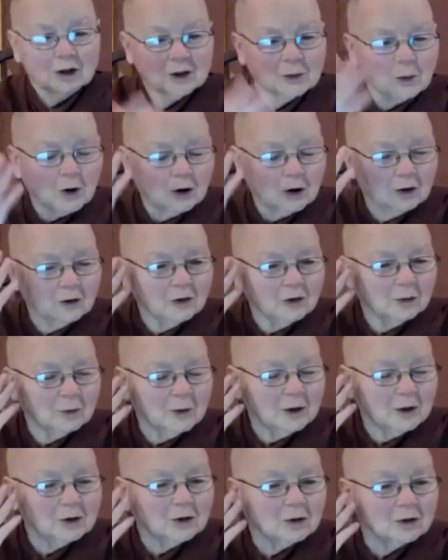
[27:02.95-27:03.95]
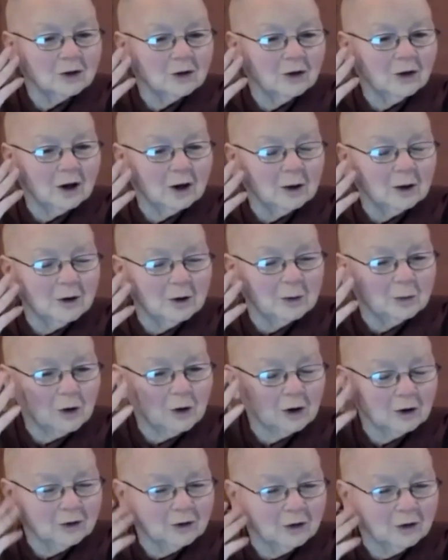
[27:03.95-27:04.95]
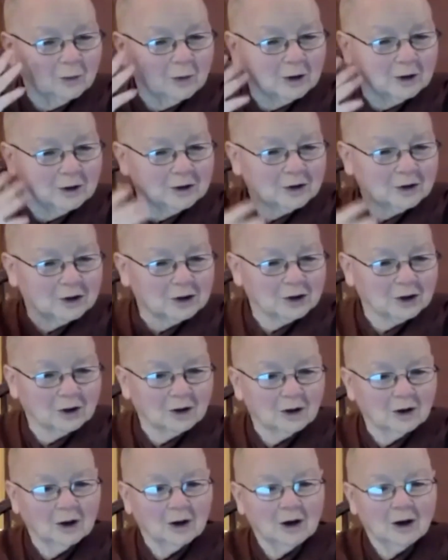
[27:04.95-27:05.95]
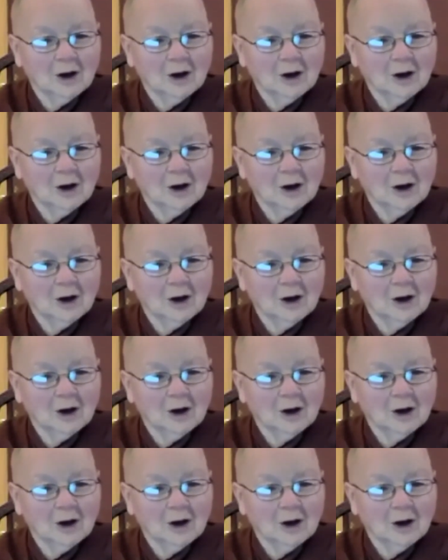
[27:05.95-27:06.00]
part of the mental development, part of the meditation,